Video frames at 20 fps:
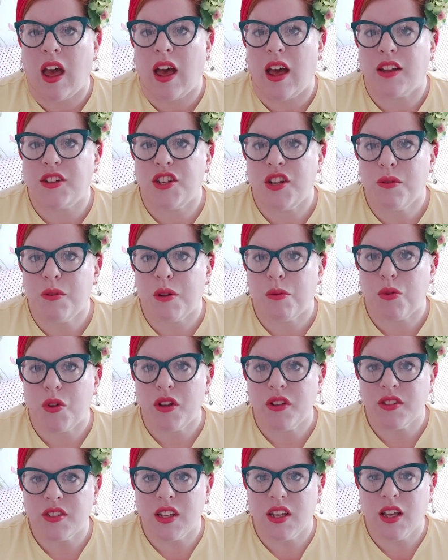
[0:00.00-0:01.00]
And do you know what it
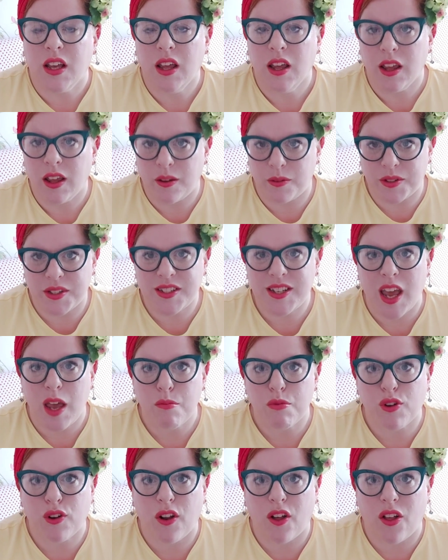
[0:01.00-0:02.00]
was? It was a
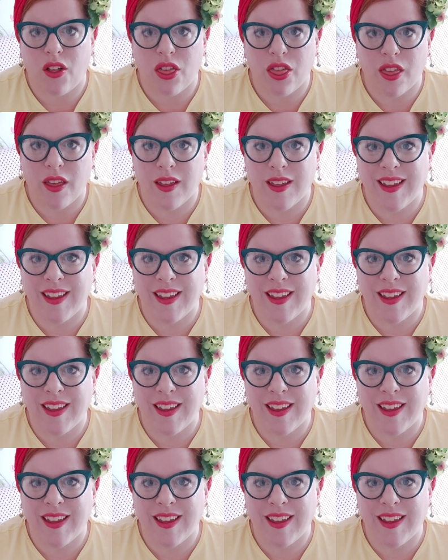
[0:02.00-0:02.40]
tablecloth.